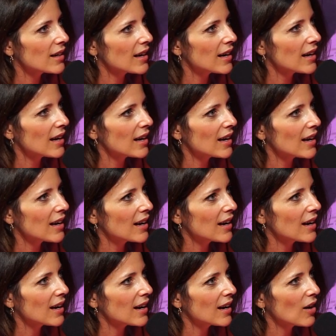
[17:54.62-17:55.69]

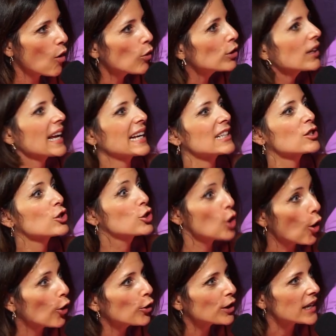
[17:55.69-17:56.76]
No. Or like it's
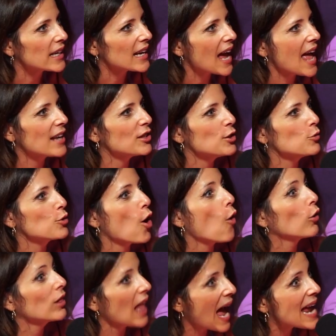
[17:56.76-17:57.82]
dirty and no, you
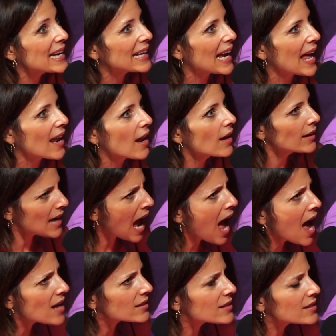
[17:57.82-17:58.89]
don't no, like no, no, it. no, no,
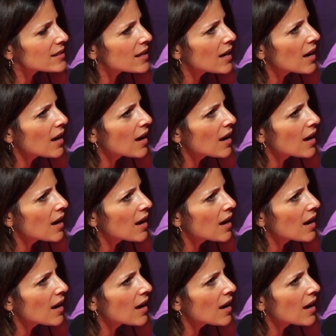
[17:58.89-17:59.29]
yes. no. I've